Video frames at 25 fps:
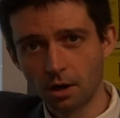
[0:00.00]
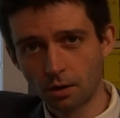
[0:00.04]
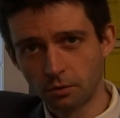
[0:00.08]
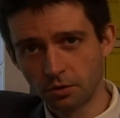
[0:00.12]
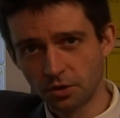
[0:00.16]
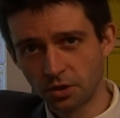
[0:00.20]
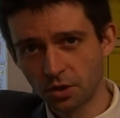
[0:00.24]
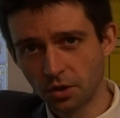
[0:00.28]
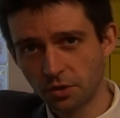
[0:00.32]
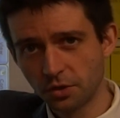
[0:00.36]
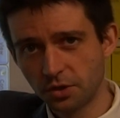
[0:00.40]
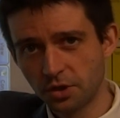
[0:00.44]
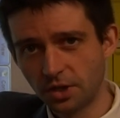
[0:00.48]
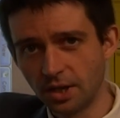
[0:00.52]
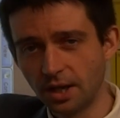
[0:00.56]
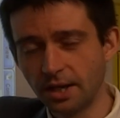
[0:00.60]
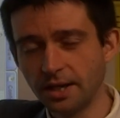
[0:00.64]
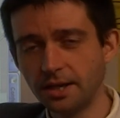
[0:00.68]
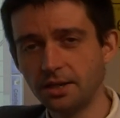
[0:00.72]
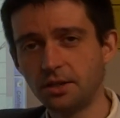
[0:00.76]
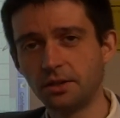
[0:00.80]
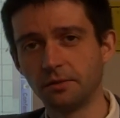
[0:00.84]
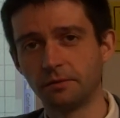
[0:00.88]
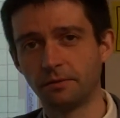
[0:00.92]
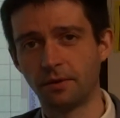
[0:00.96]

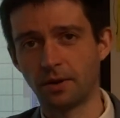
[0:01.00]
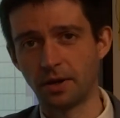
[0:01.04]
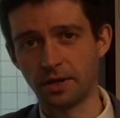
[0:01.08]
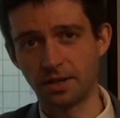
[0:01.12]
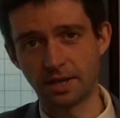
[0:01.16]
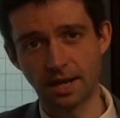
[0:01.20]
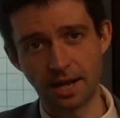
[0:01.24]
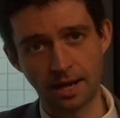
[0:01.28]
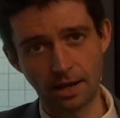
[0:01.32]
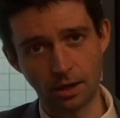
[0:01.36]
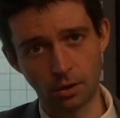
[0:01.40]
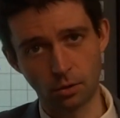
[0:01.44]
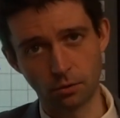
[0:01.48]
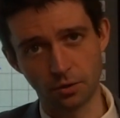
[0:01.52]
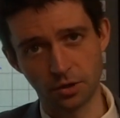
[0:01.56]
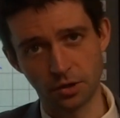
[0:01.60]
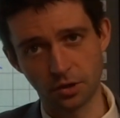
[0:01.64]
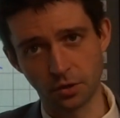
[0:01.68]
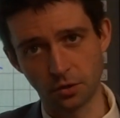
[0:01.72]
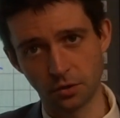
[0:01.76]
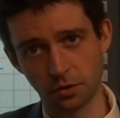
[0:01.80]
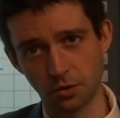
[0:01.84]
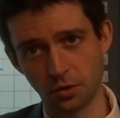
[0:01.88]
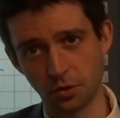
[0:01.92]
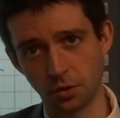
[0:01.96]
horizontally to find that
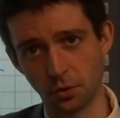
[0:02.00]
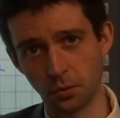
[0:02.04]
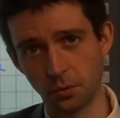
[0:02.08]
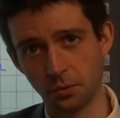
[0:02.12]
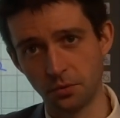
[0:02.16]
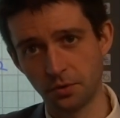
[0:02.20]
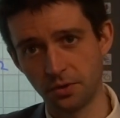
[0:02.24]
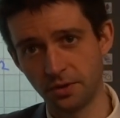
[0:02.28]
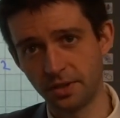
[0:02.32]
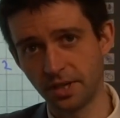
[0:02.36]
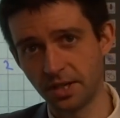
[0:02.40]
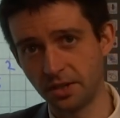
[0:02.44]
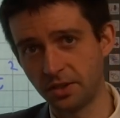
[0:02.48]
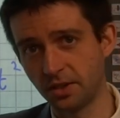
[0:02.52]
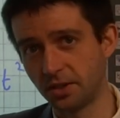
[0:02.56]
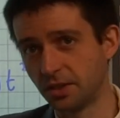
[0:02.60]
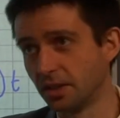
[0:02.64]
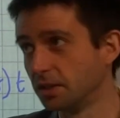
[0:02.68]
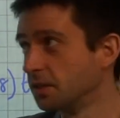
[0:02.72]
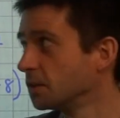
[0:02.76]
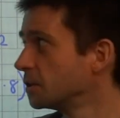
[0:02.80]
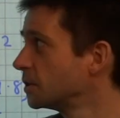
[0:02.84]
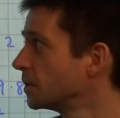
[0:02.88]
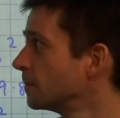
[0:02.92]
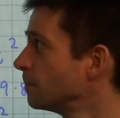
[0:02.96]
horizontal
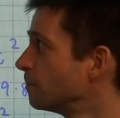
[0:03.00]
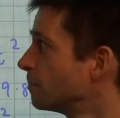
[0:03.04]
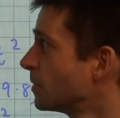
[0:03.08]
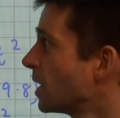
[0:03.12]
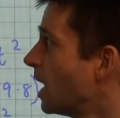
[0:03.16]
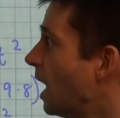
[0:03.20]
distance.